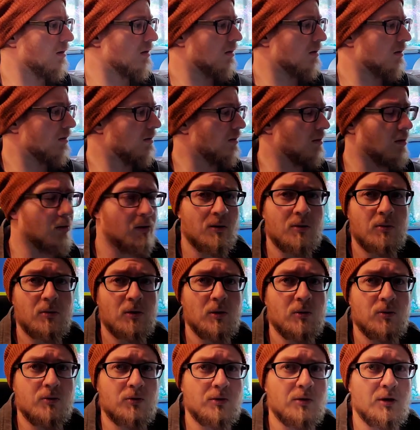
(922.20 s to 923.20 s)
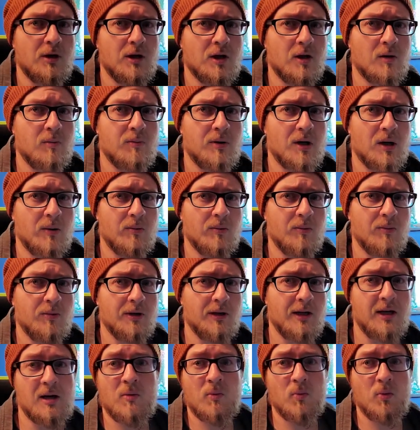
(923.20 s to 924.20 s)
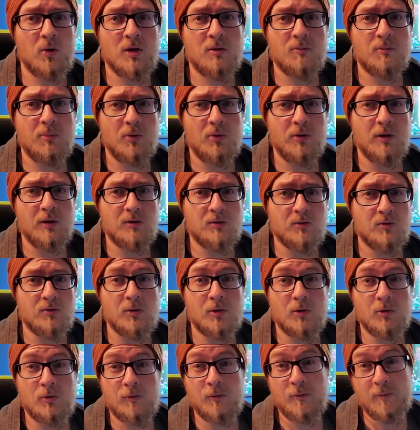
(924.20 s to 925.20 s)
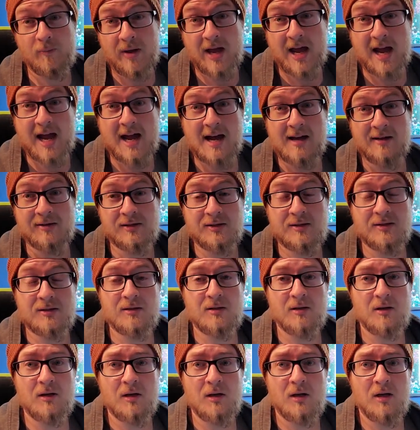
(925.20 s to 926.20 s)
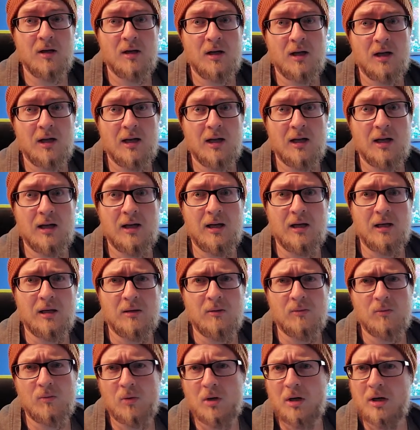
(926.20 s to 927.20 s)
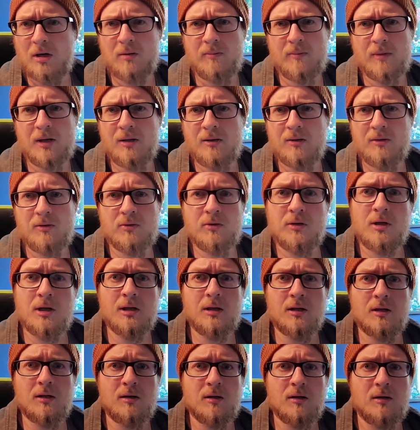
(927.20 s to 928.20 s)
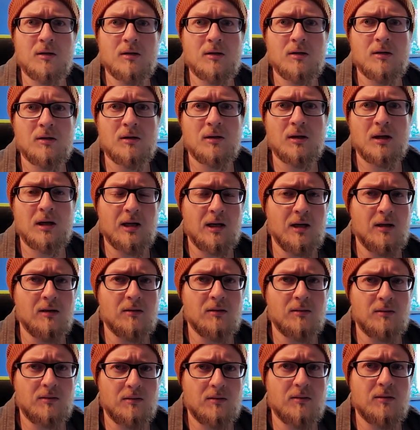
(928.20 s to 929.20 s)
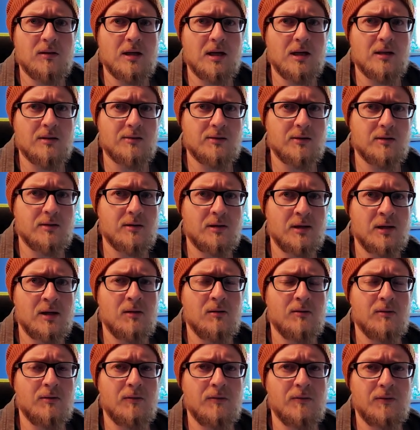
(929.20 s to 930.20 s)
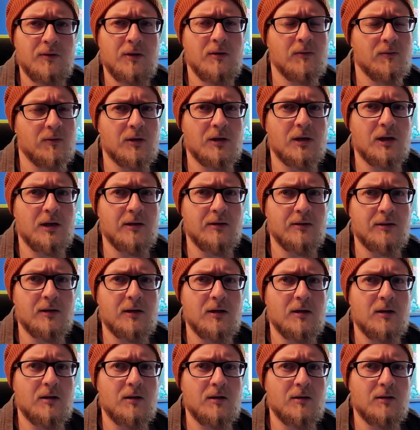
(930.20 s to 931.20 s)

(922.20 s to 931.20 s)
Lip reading: the LaCroix truck probably at one point drove past a watermelon truck, and that's how the flavor got there.